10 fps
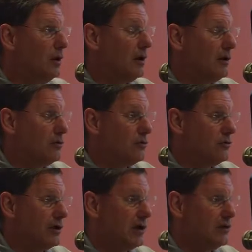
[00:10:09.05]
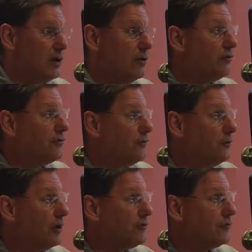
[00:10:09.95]
It'll create dollars for
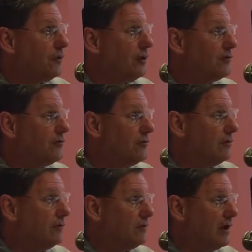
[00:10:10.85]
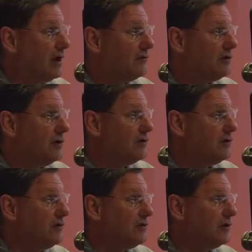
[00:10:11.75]
restaurants, for gas
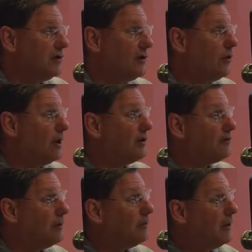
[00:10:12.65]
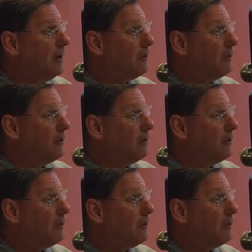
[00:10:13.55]
stations, and it all adds up.